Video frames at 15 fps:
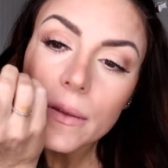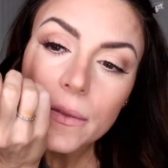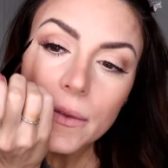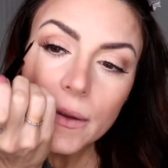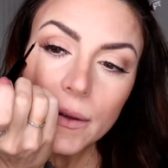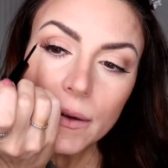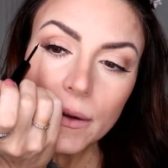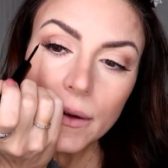
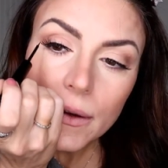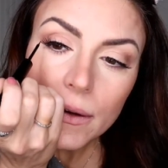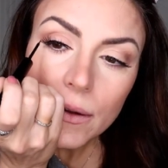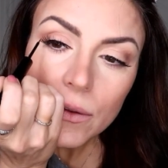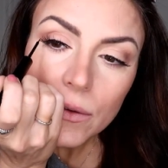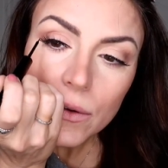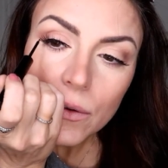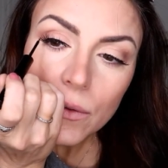And then add a
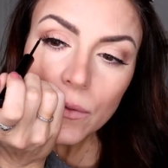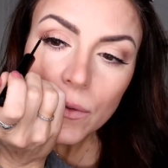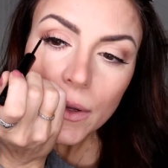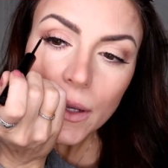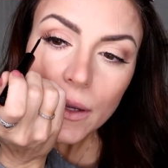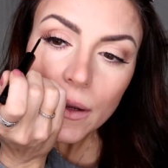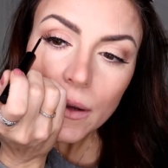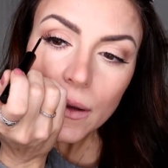little
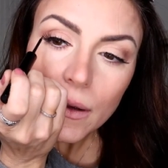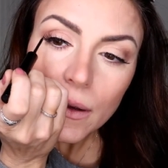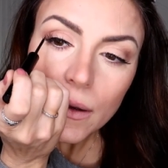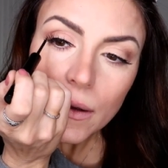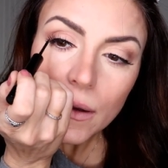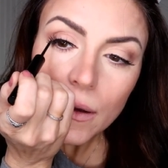wing.